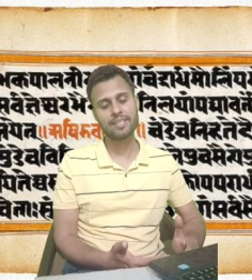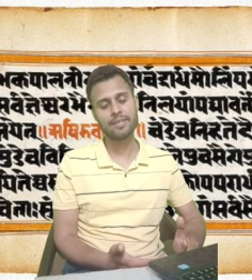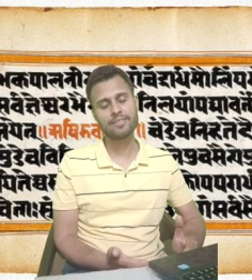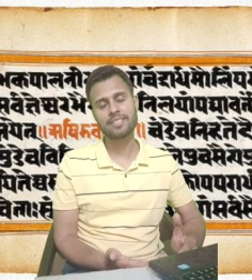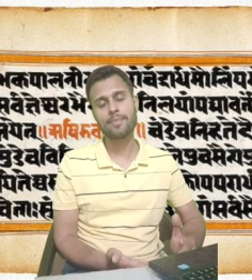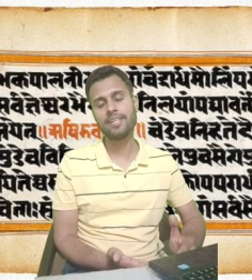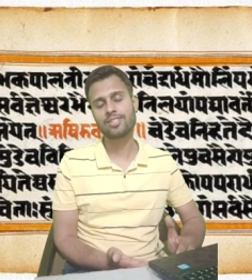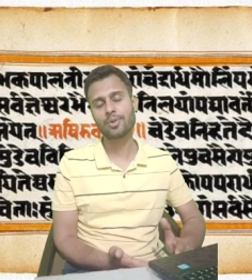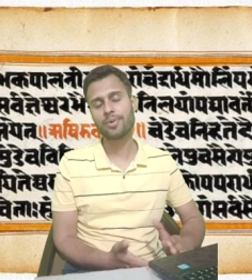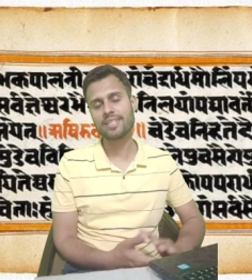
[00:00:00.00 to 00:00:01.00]
some
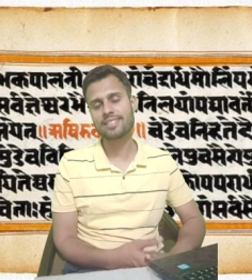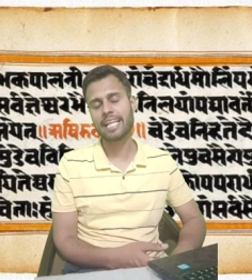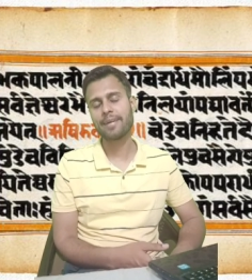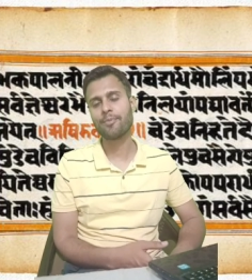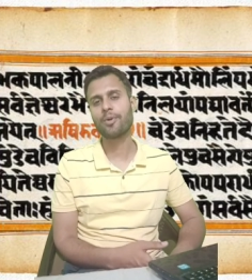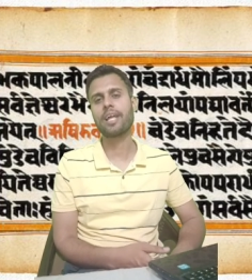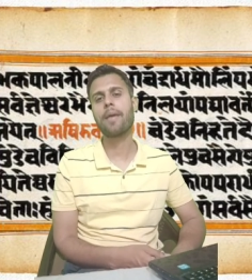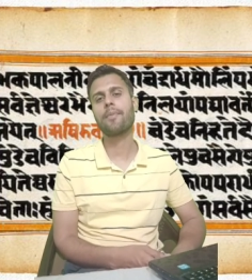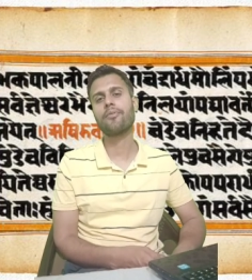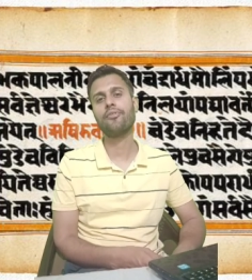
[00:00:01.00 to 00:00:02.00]
historians like
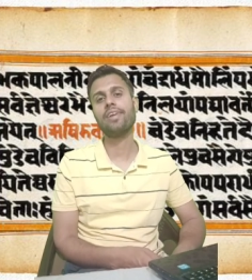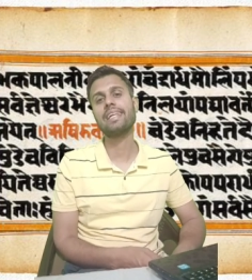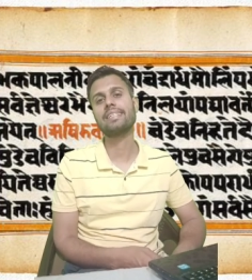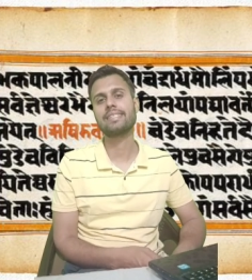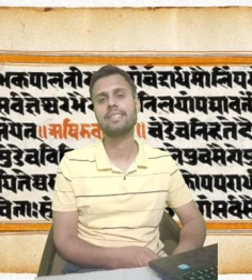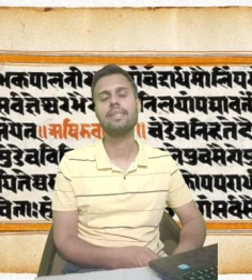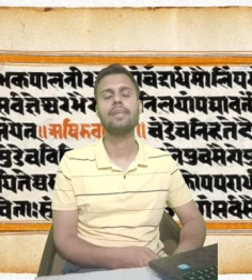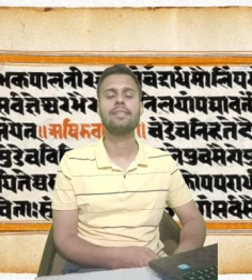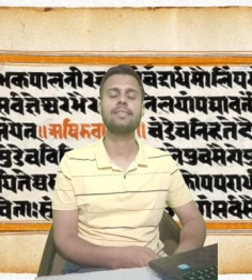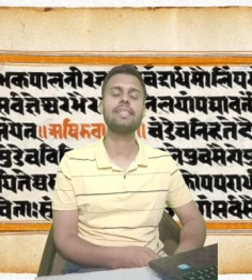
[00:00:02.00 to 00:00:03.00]
Mortimer Wheeler
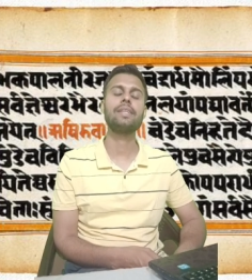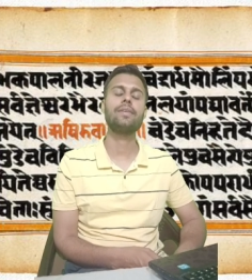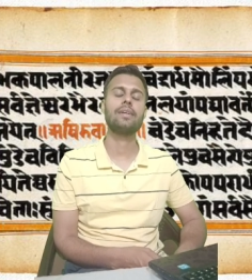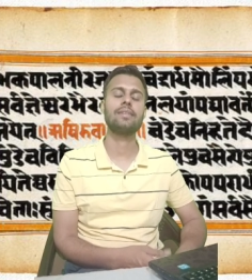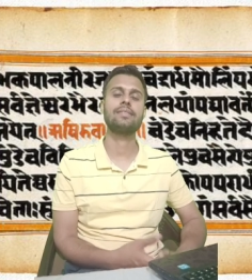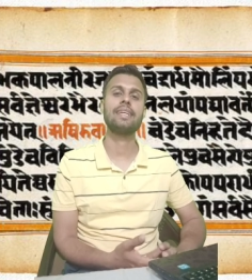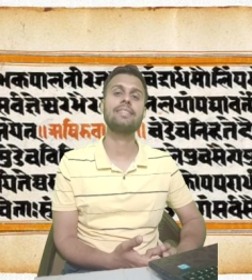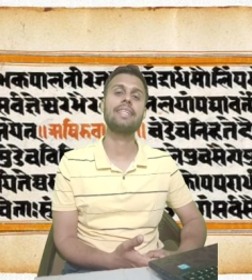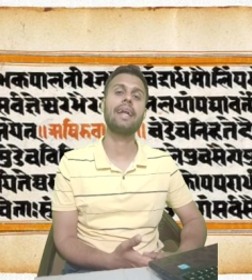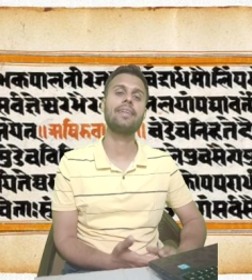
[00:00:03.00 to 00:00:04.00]

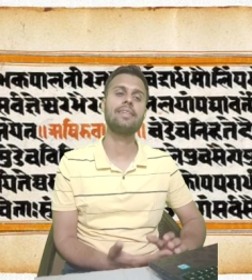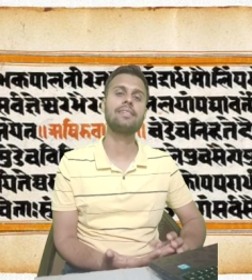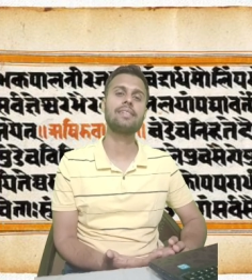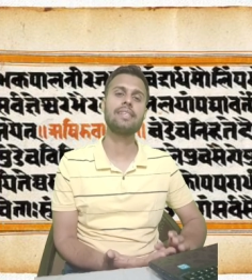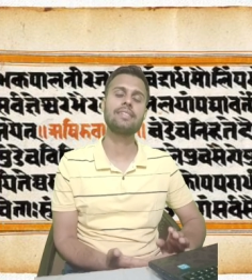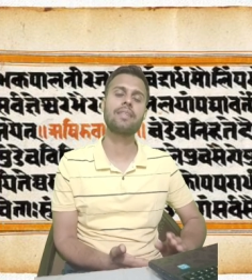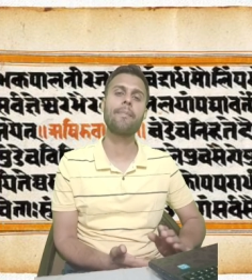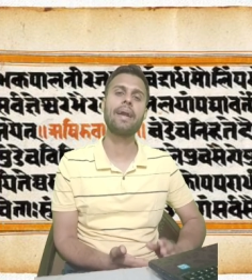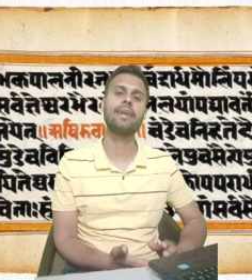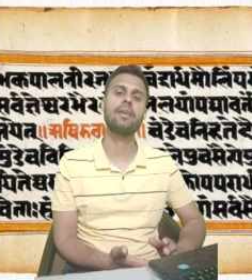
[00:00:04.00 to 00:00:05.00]
says that this is the
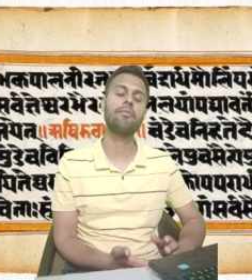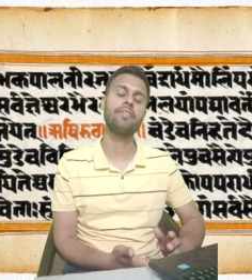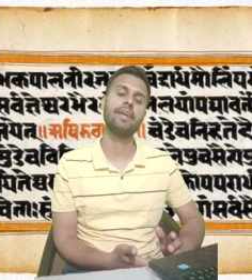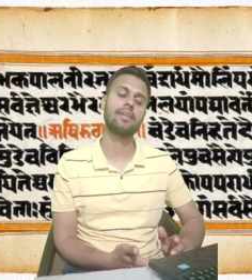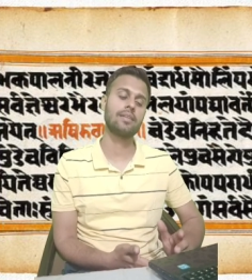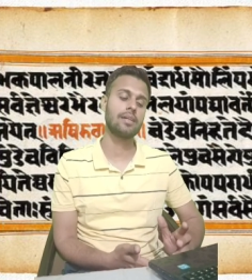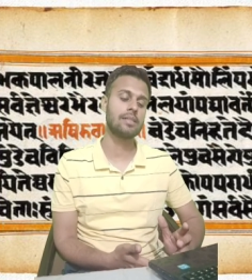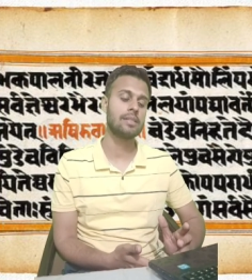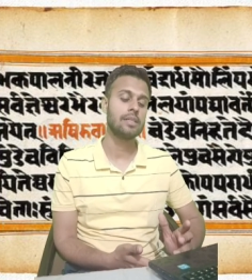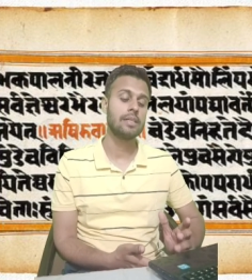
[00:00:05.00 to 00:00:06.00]
battle where the